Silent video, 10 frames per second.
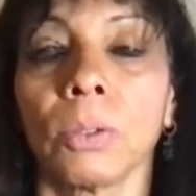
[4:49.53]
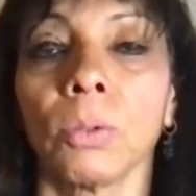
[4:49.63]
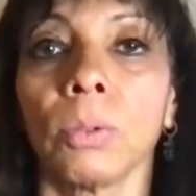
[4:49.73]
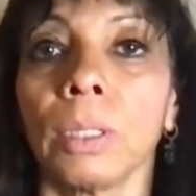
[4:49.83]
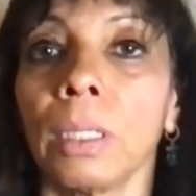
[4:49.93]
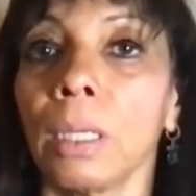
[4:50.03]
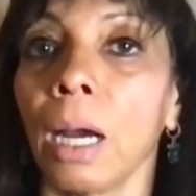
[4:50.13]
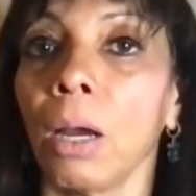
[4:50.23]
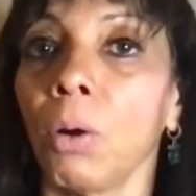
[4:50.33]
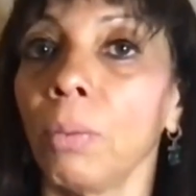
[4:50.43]
So
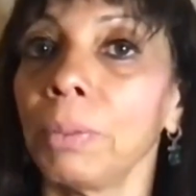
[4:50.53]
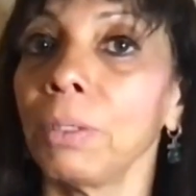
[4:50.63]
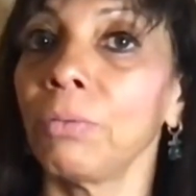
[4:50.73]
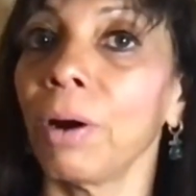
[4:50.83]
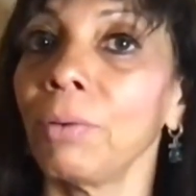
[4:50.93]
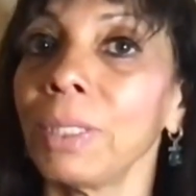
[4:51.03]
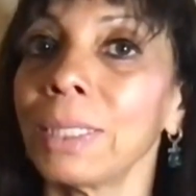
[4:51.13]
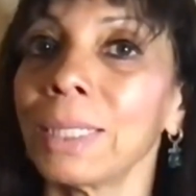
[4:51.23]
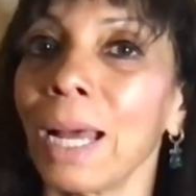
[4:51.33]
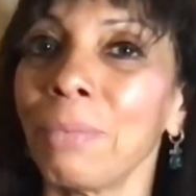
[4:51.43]
I hope that you found
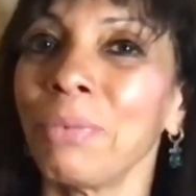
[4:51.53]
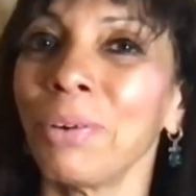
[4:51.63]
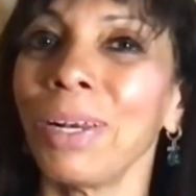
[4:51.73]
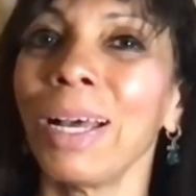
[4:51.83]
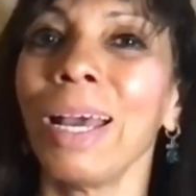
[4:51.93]
this helpful.